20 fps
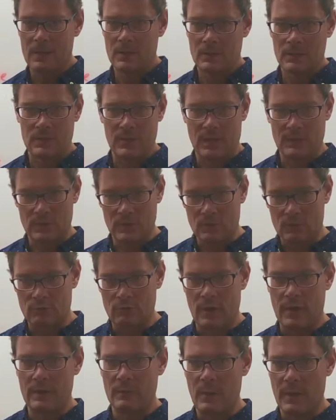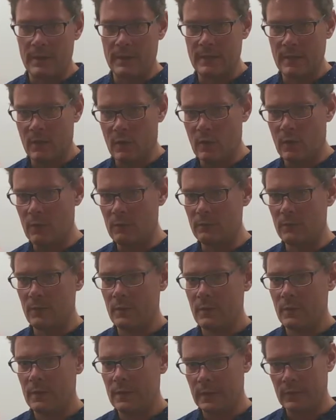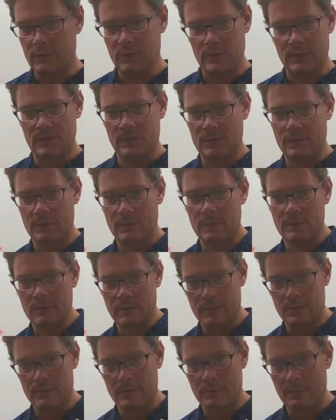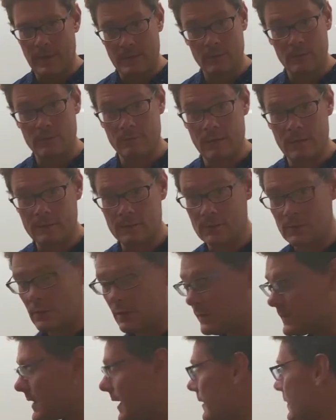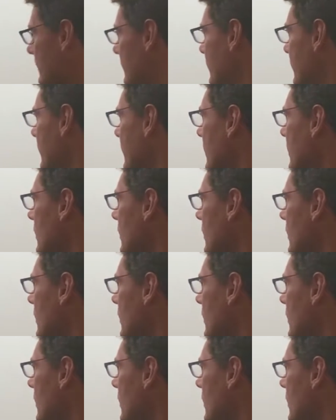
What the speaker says: So that's a great way of increasing the amount of relevant content.